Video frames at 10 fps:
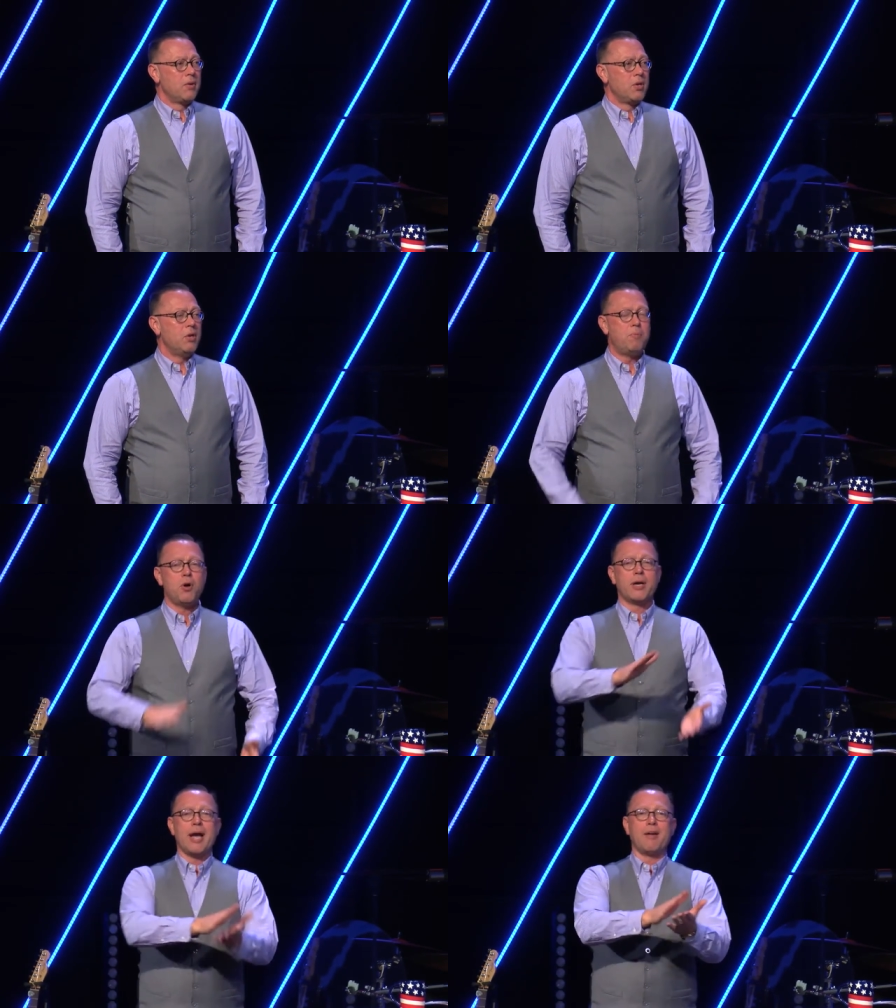You
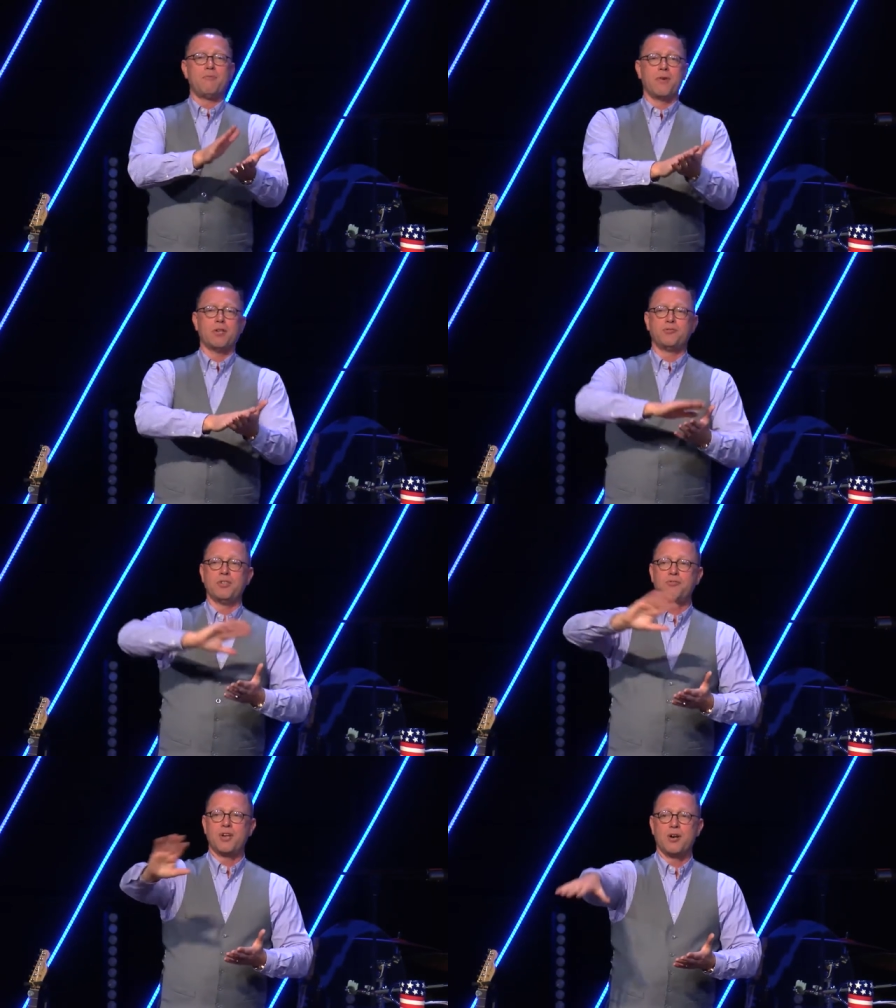put God first
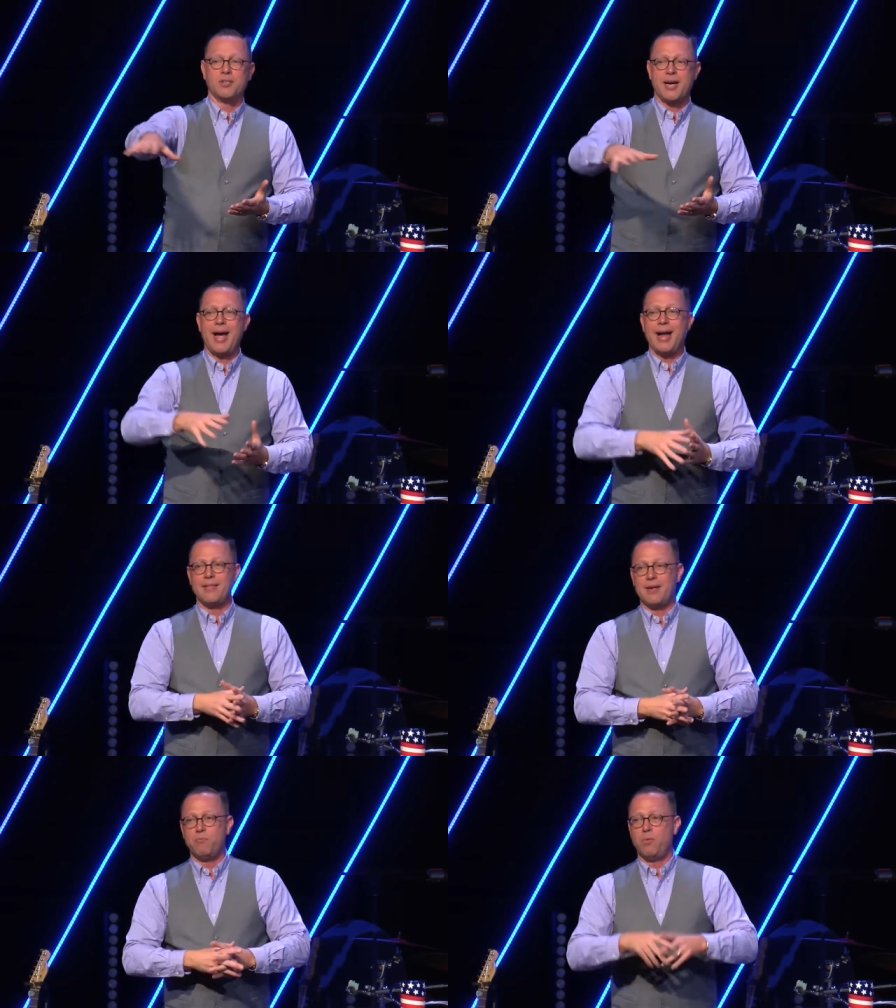and start
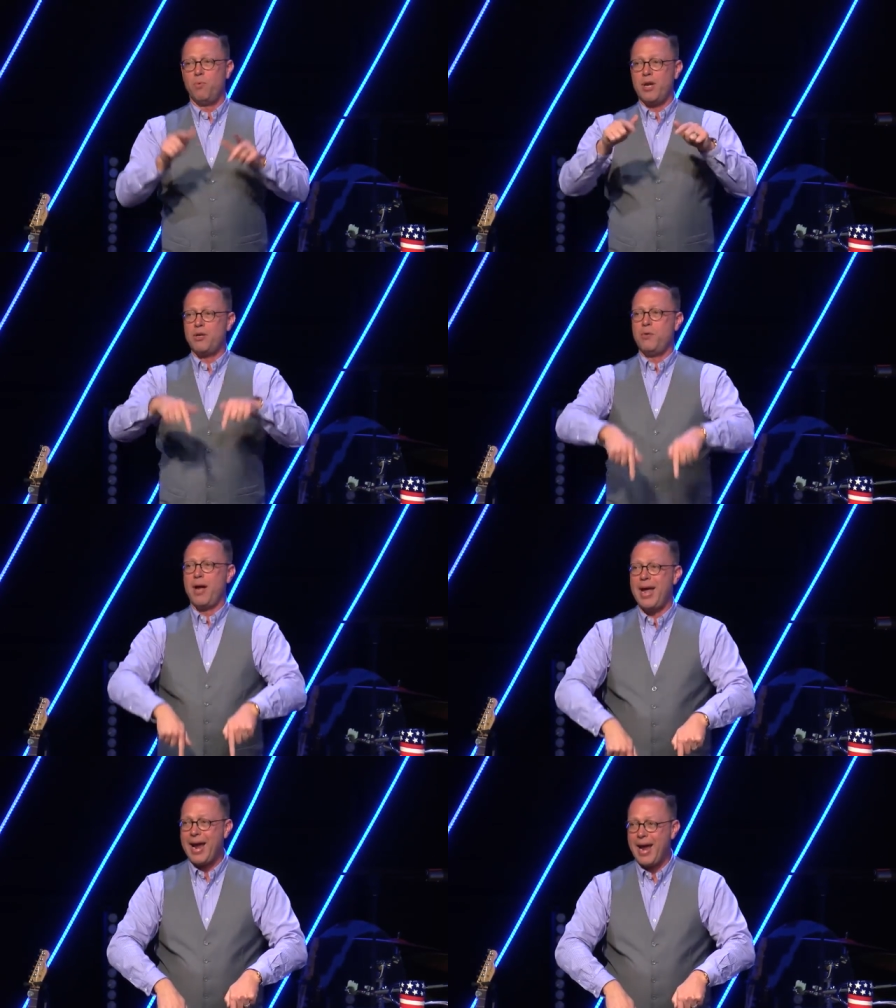tithing with what you
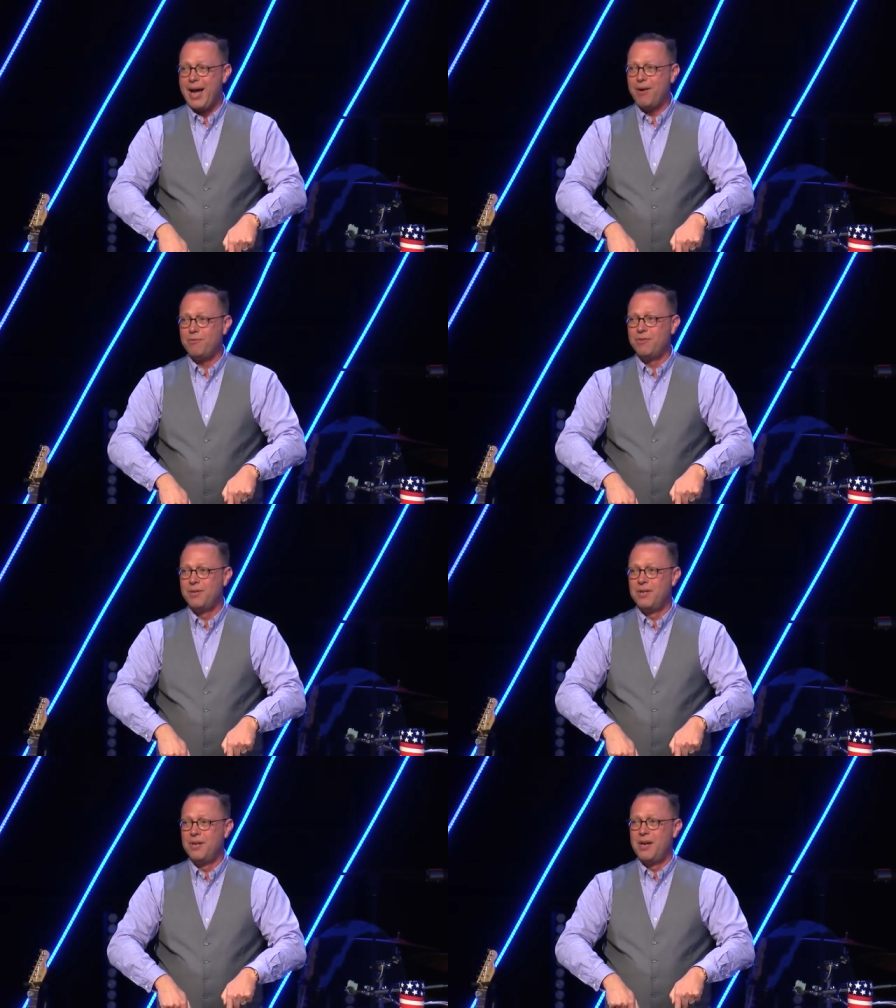have
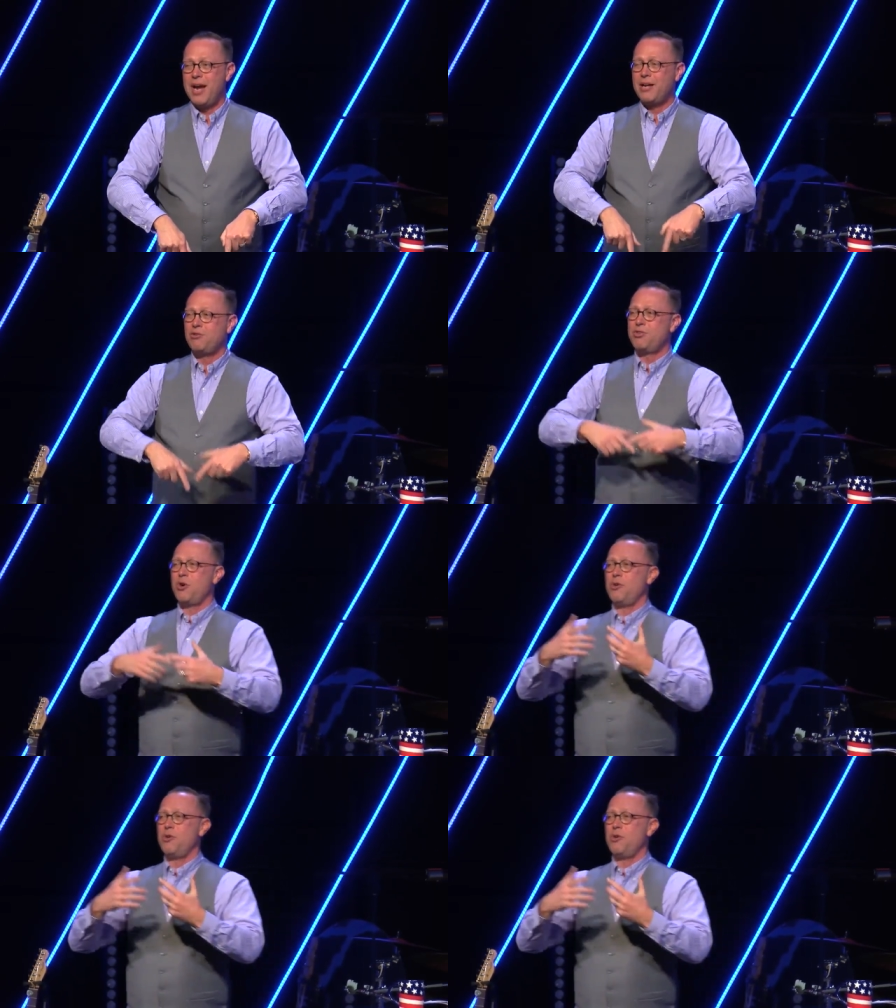and show